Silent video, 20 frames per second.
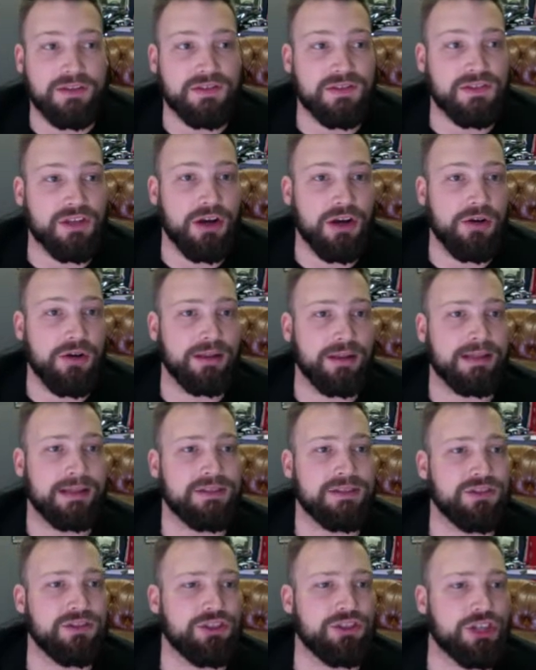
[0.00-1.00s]
So
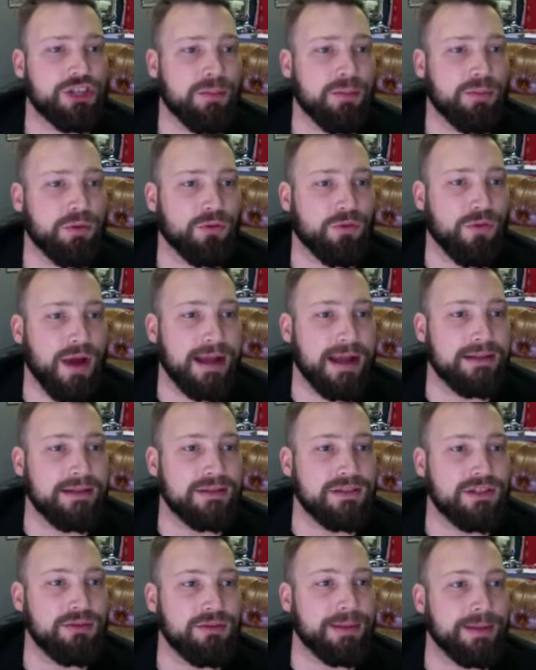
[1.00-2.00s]
let's jump right
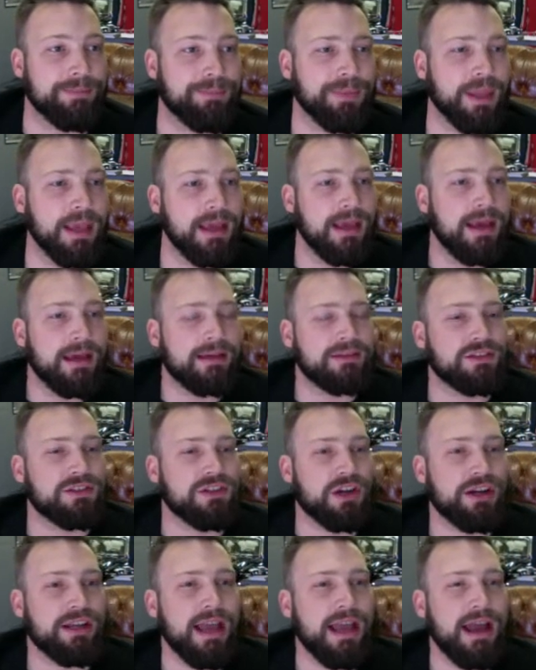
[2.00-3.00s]
into it.
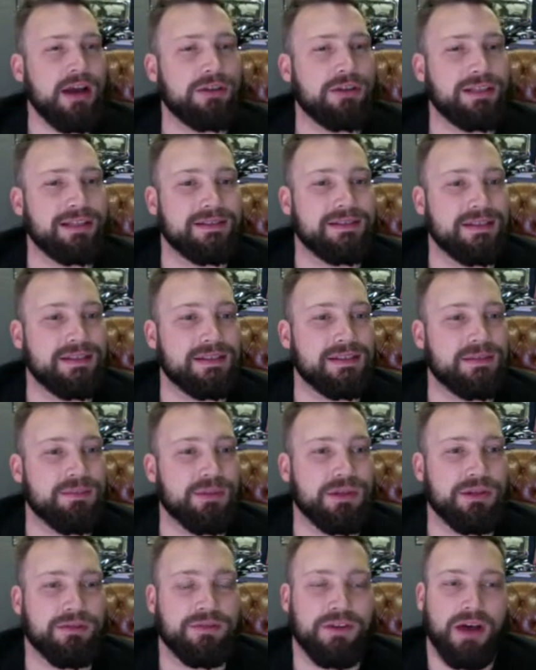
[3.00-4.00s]
Starting out is this
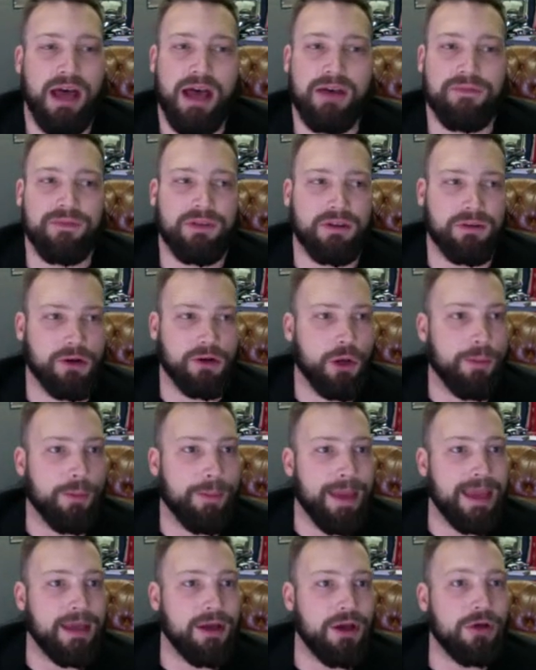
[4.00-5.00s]
beautiful Alfa
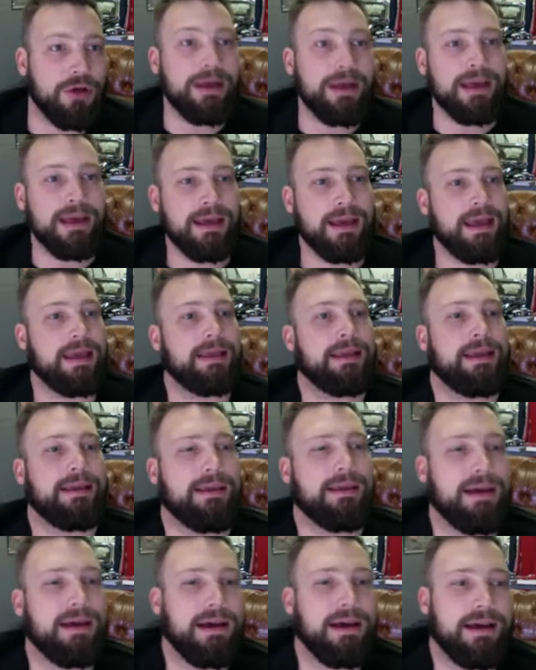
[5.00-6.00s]
Romeo.
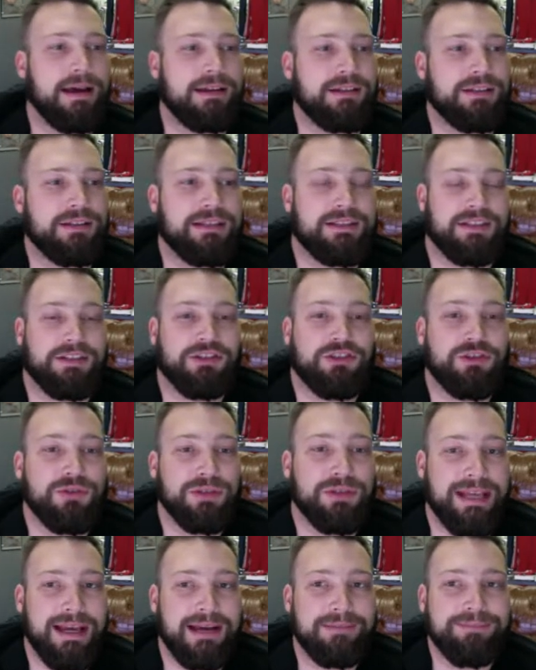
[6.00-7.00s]
It's a
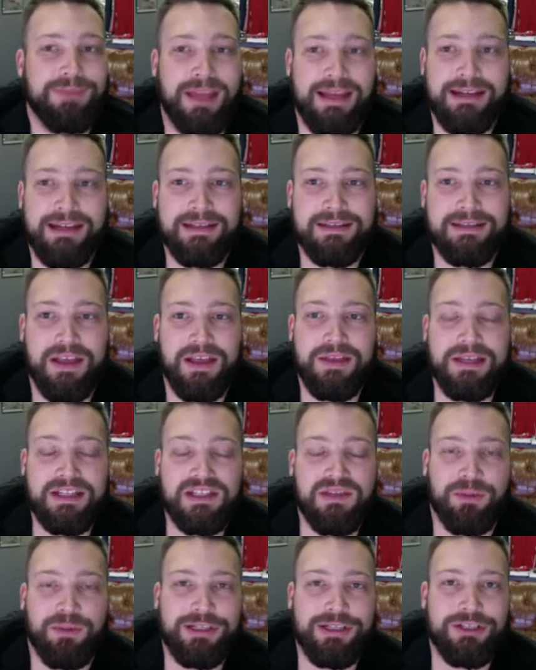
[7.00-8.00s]
Giulia, and it's the
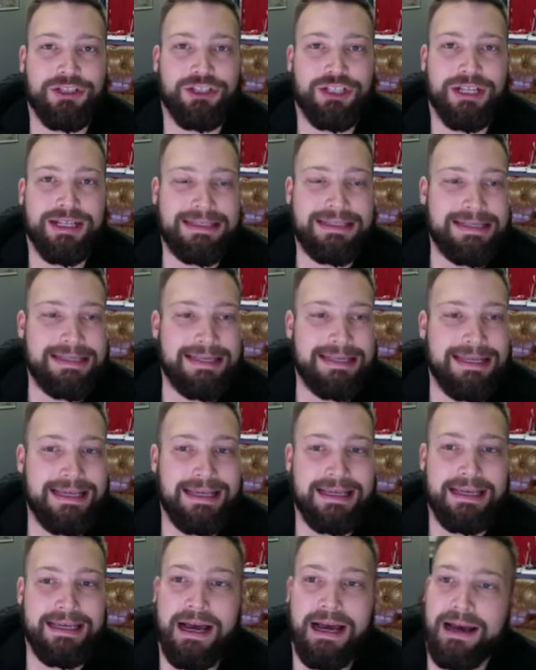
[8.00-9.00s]
Sprint
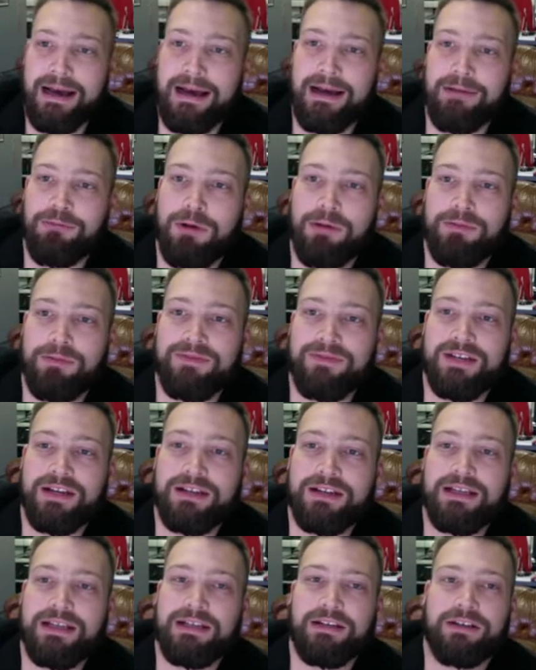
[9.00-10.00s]
GT. What we've
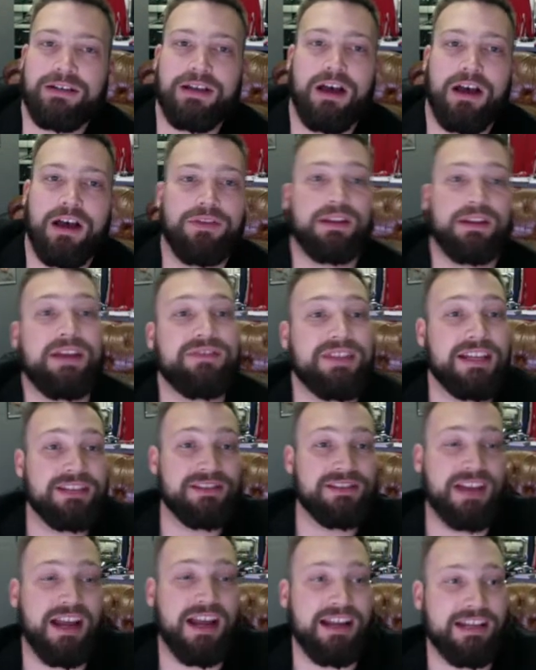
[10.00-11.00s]
done here on the
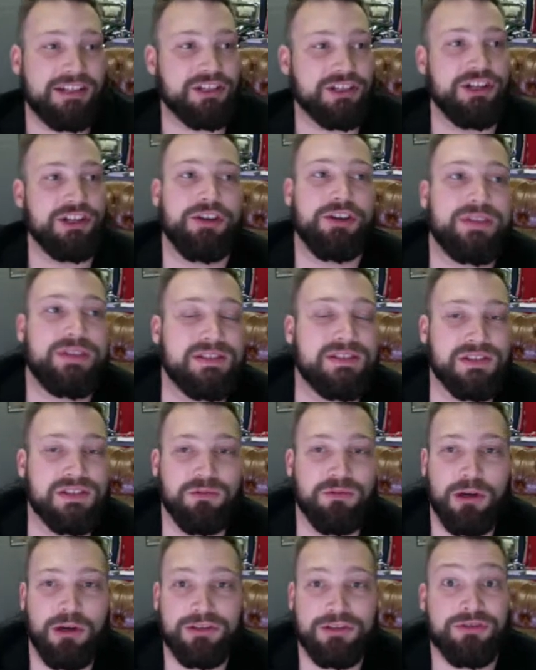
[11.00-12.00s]
left-hand side, I should note, this is
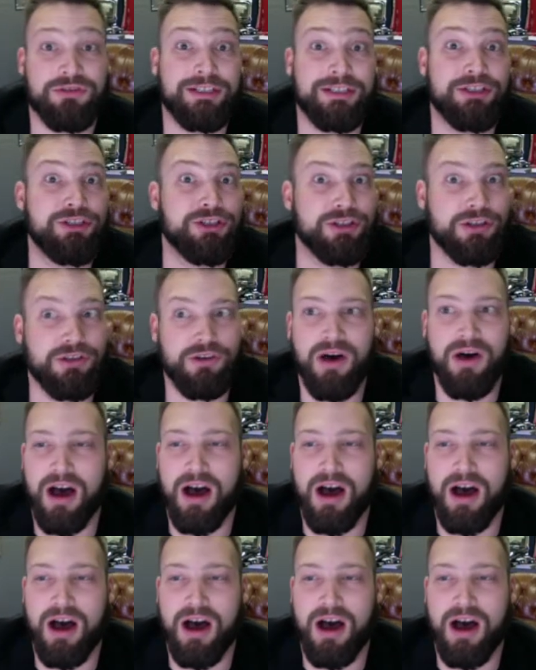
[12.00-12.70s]
the Wall Street Journal.